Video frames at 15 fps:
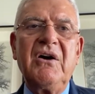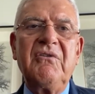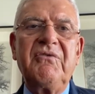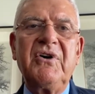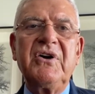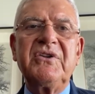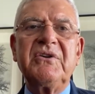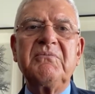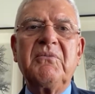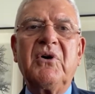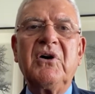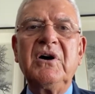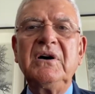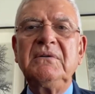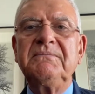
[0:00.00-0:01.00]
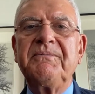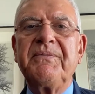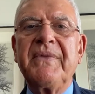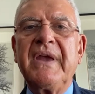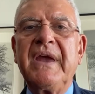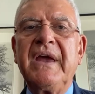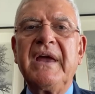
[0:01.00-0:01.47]
Furthermore,
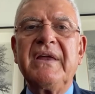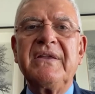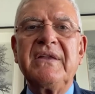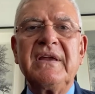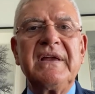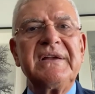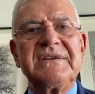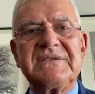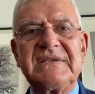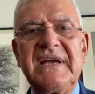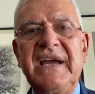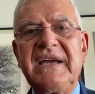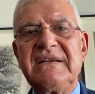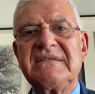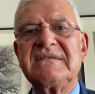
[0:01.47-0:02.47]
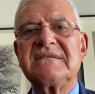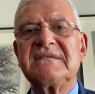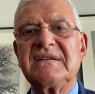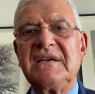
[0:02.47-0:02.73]
states,